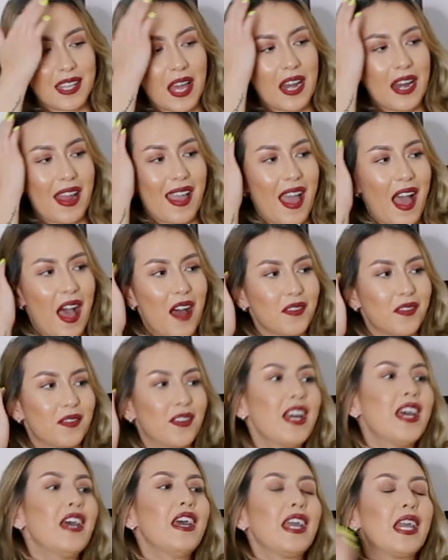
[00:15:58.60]
that I
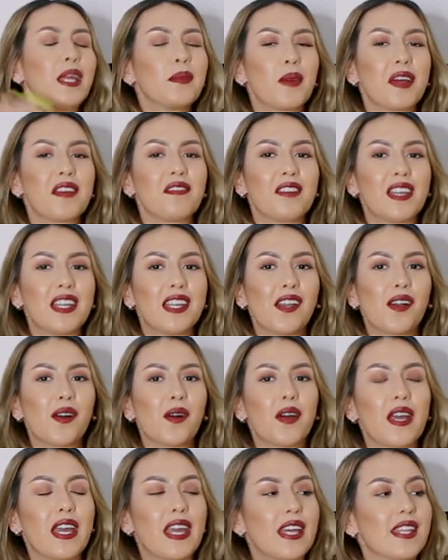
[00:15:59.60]
have in my
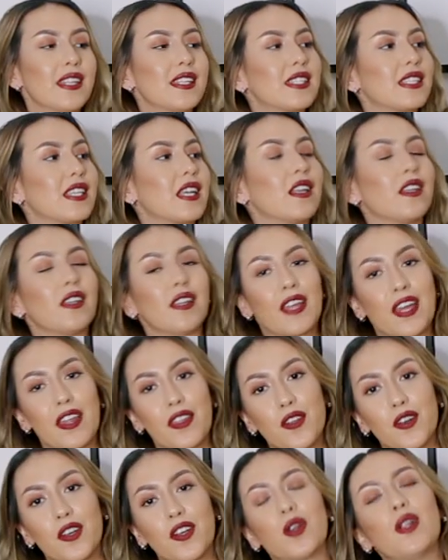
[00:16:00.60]
video is
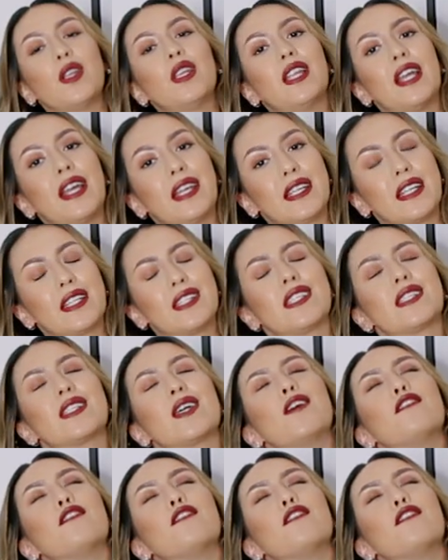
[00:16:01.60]
leather leggings